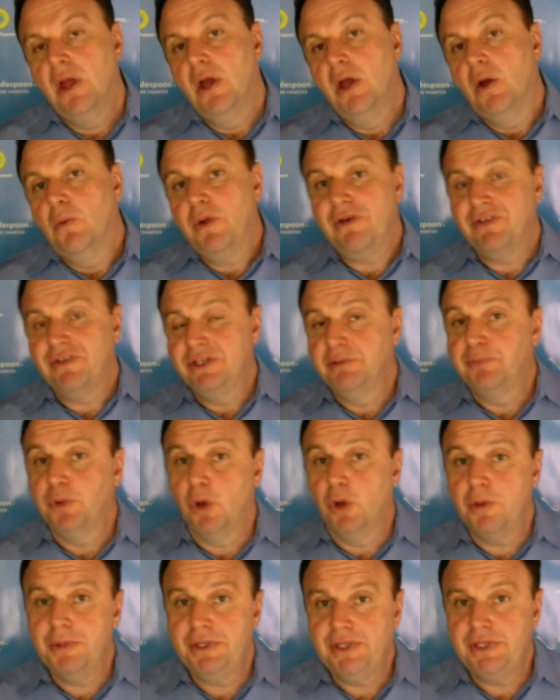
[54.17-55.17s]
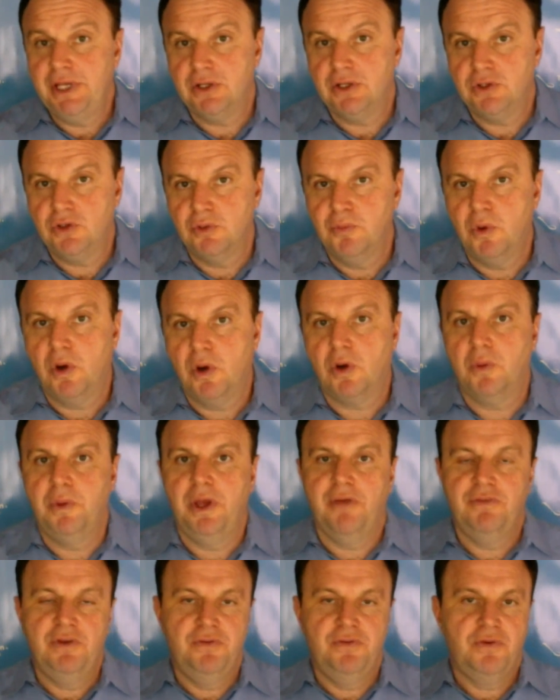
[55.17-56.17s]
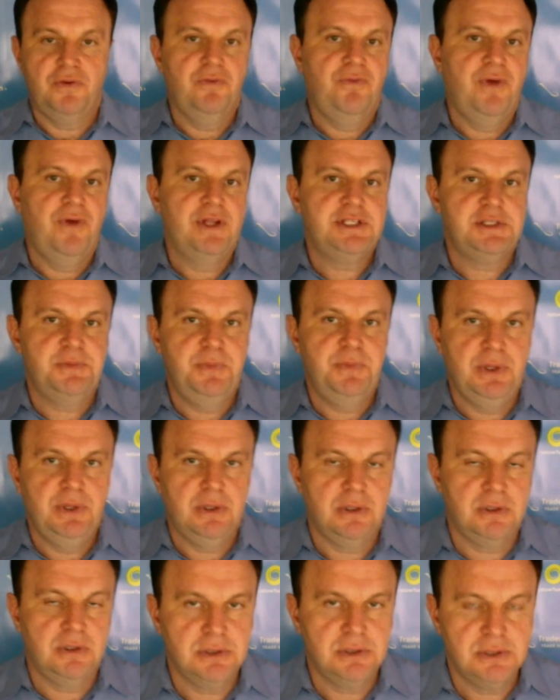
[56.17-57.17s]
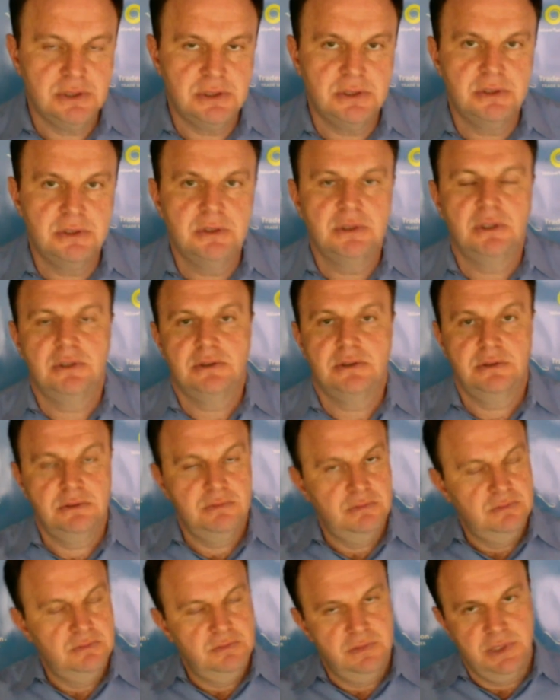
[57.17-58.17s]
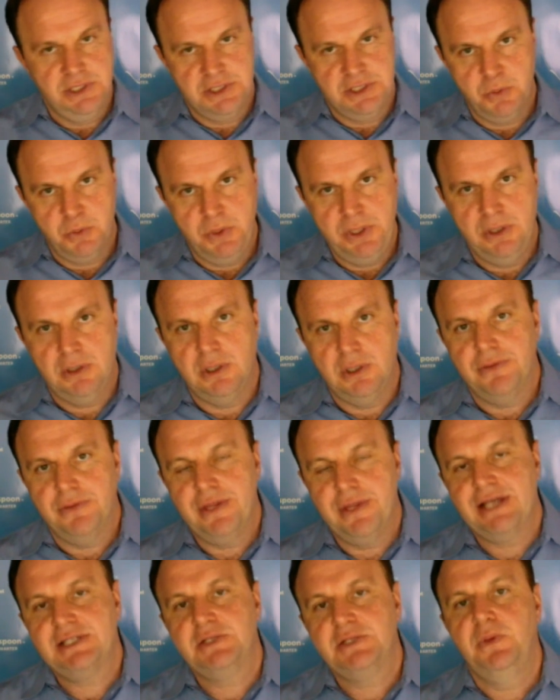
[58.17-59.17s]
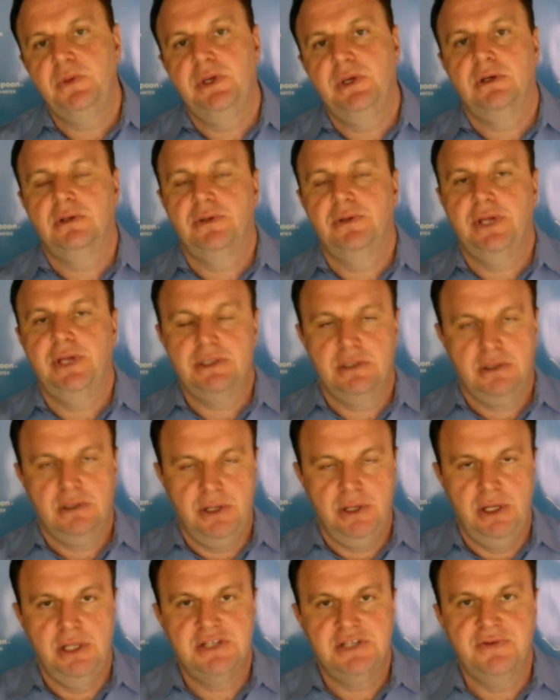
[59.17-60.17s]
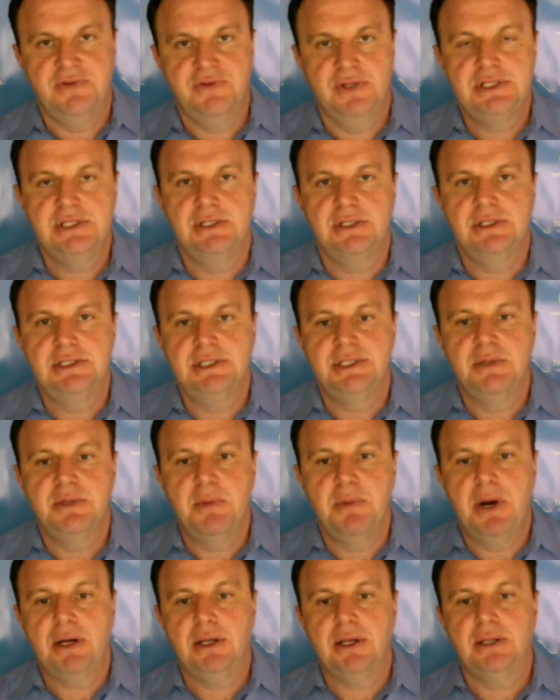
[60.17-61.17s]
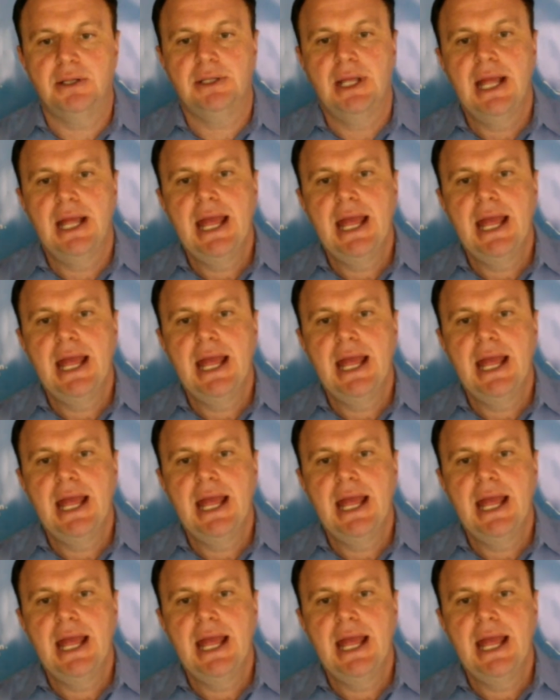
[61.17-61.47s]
We have unemployment data tomorrow. We have different Fed speakers this week and next week that creates volatility in the market.